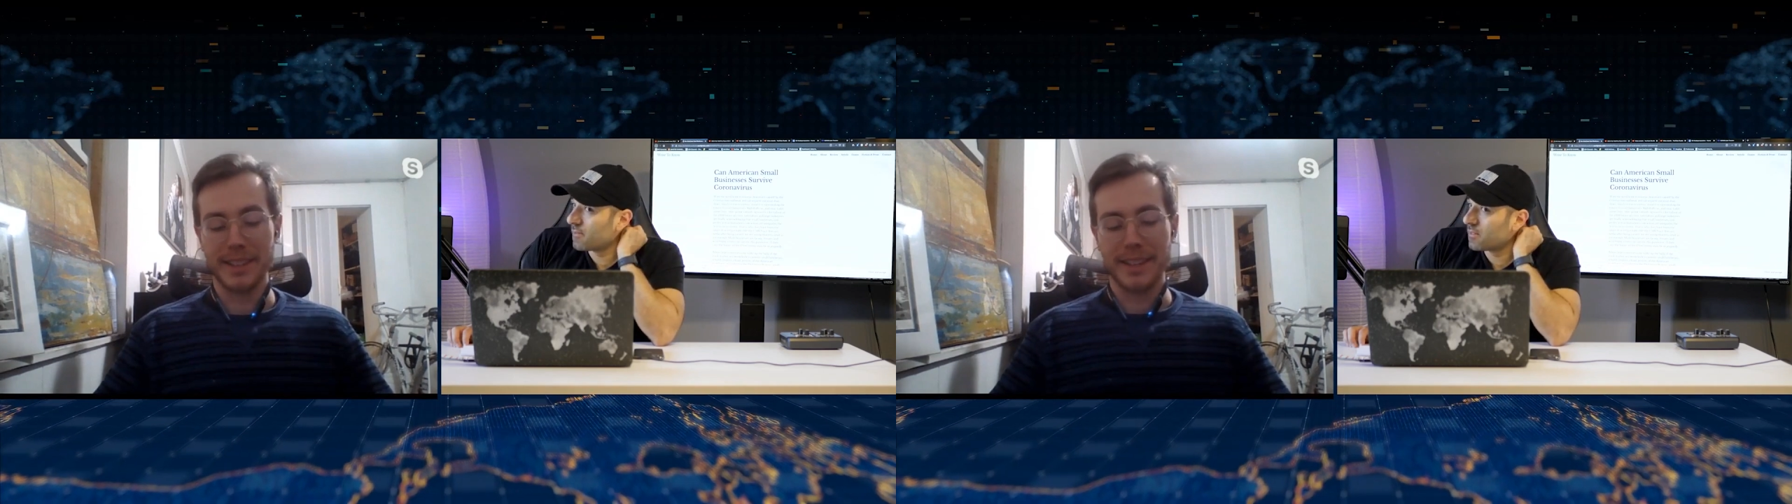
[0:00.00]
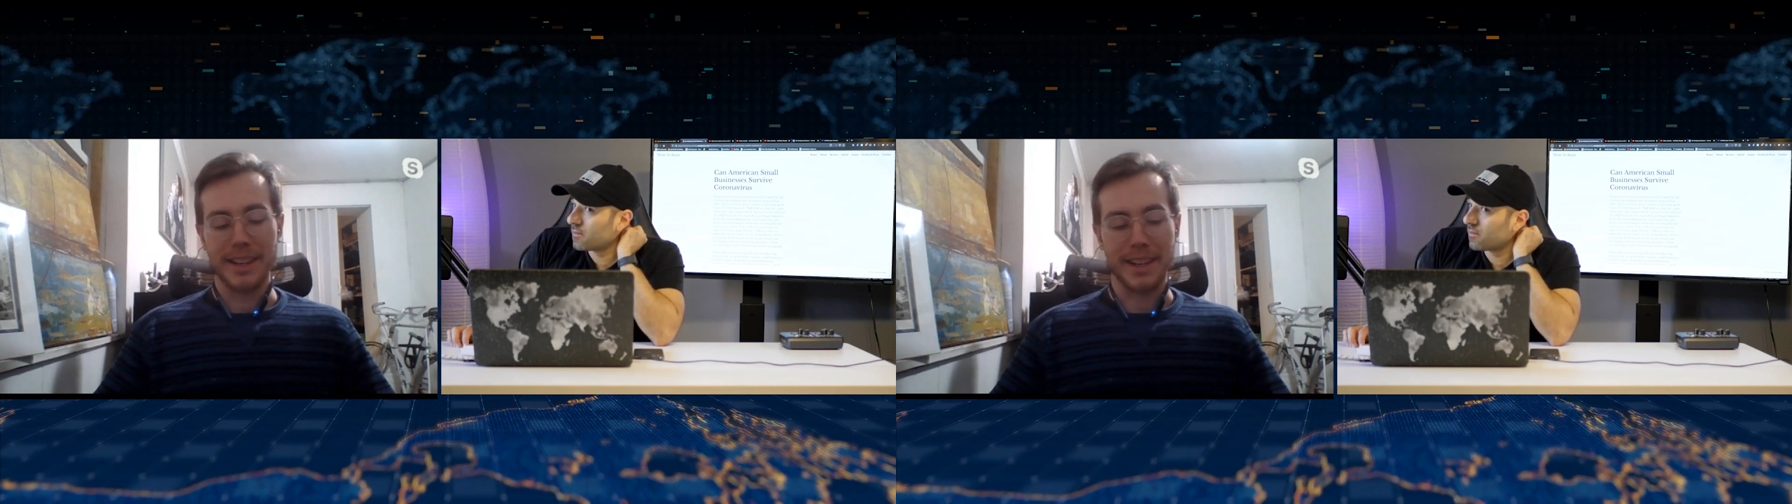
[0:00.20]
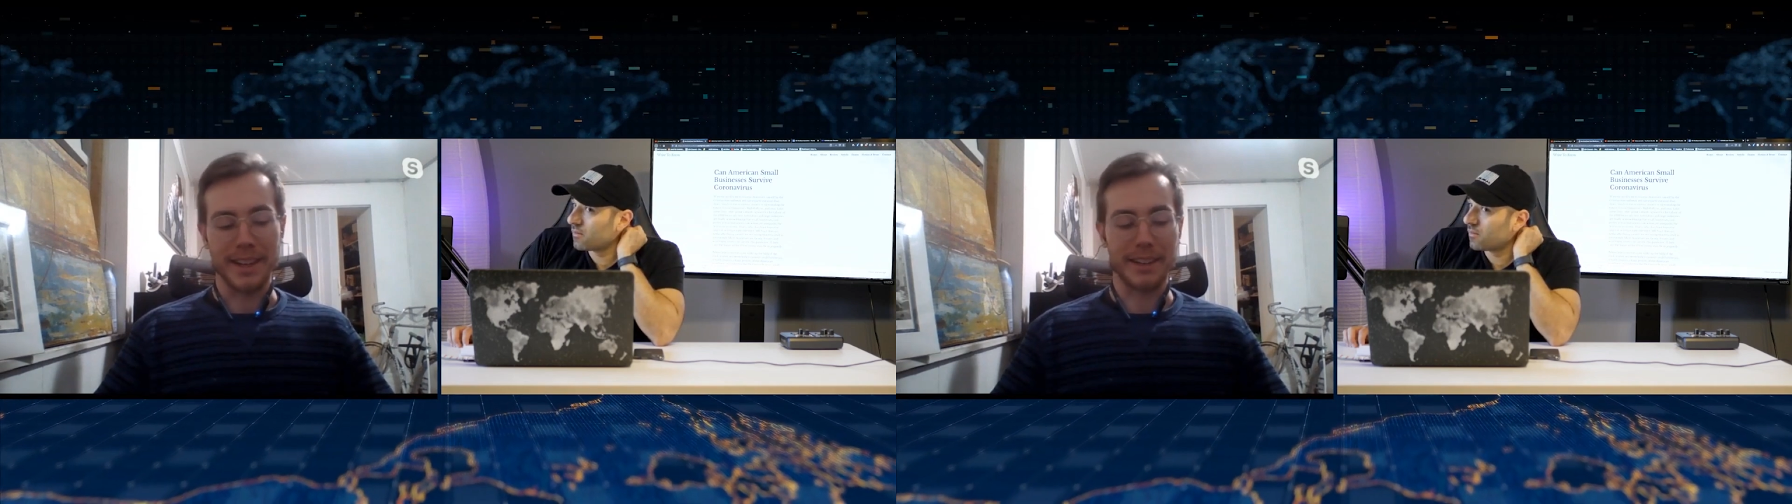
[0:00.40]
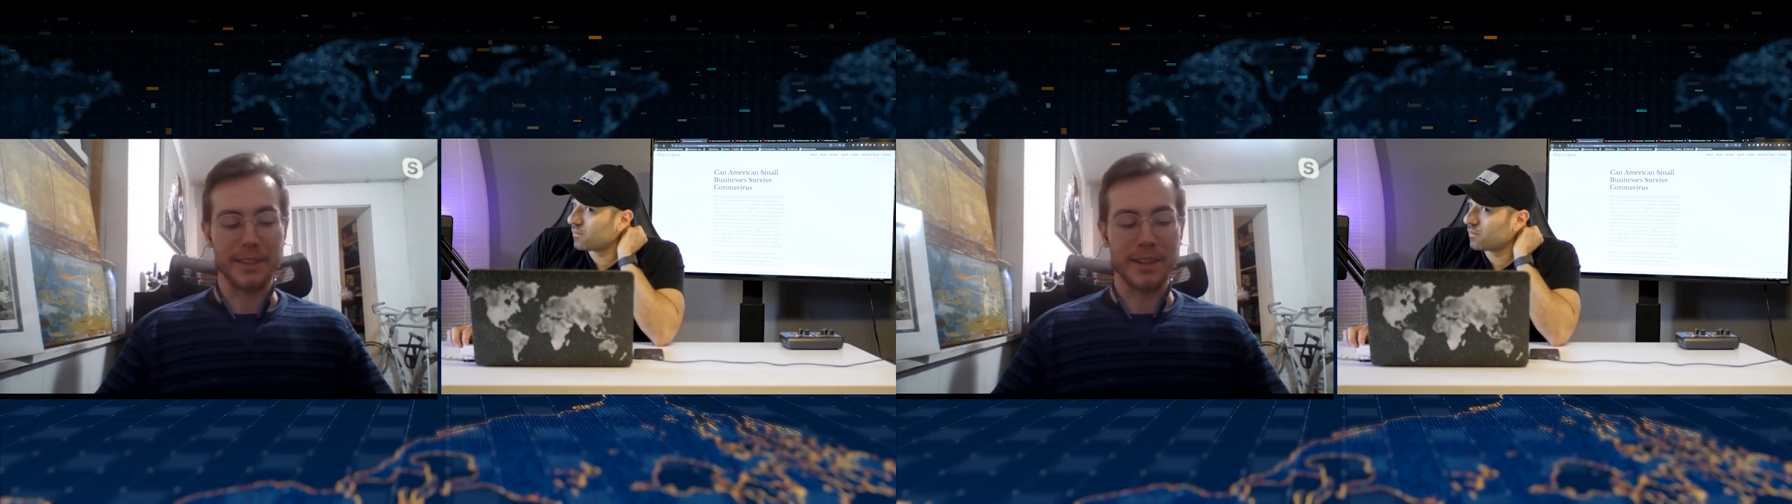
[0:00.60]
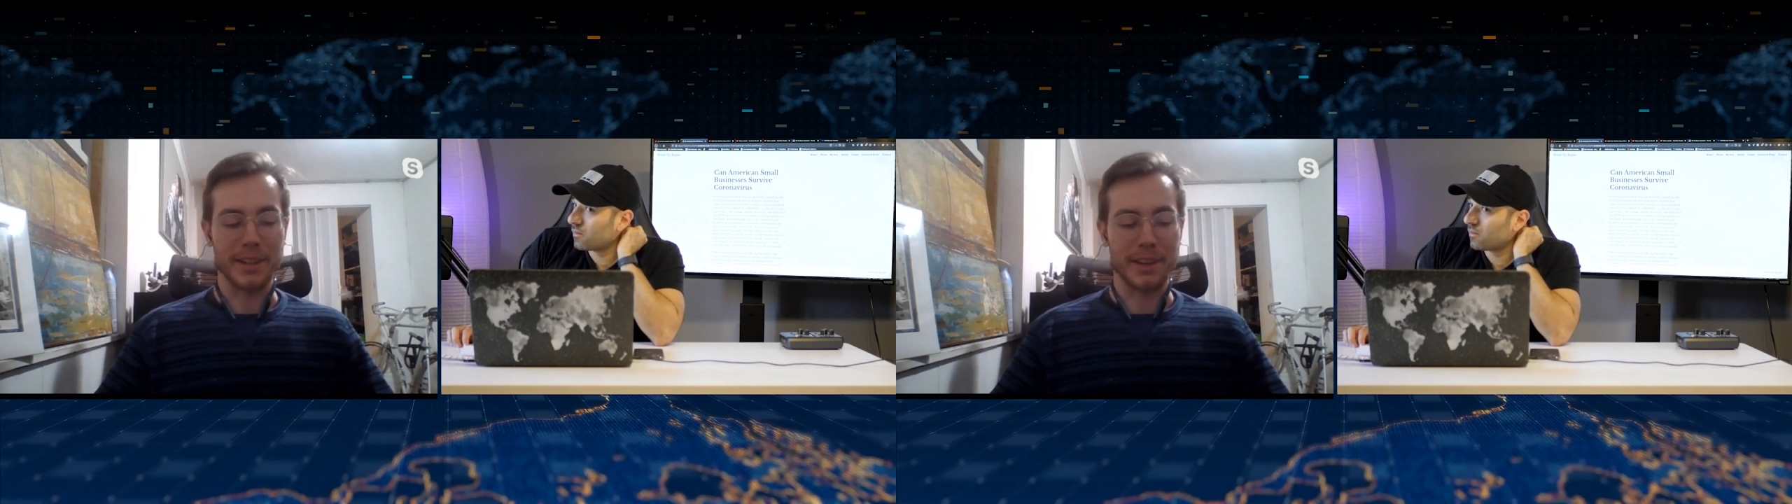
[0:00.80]
And
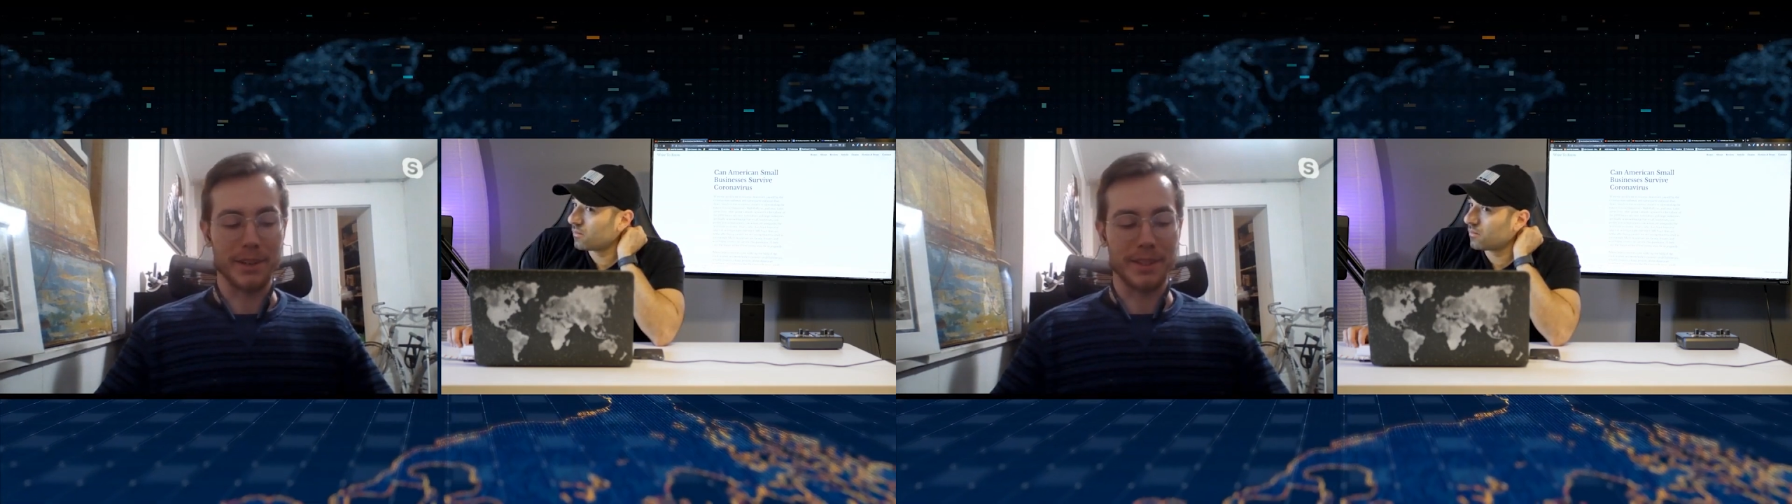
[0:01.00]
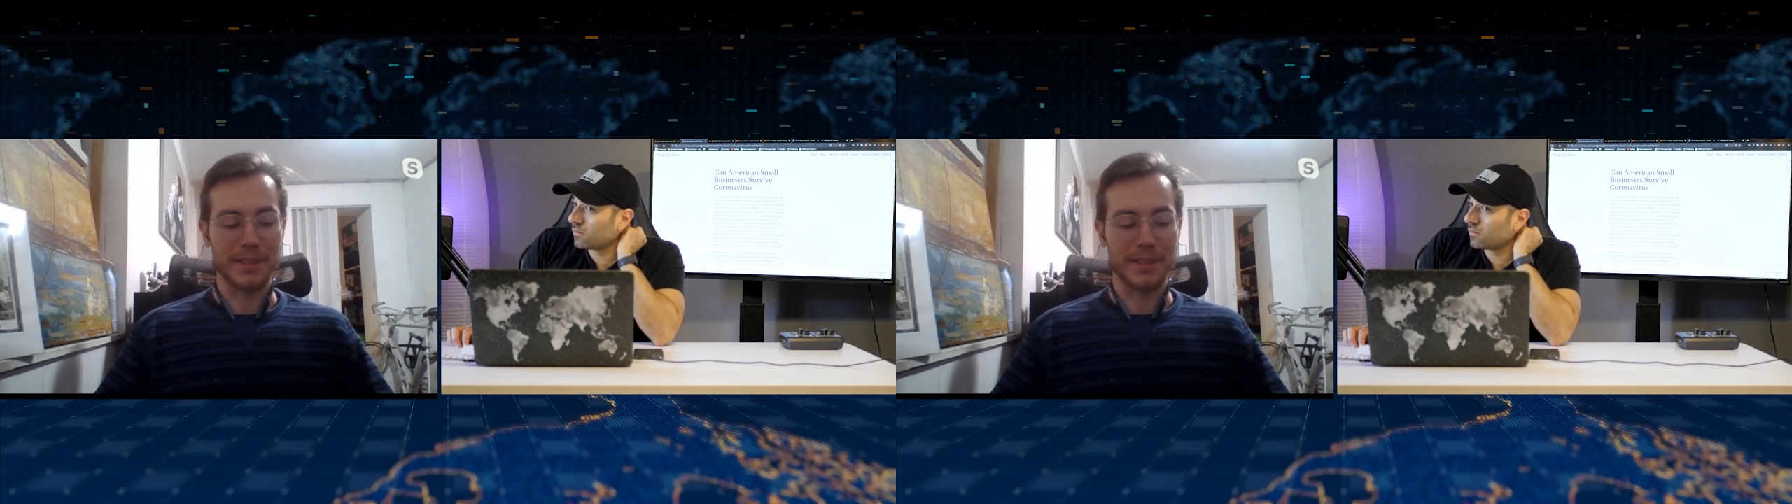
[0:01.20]
I agree.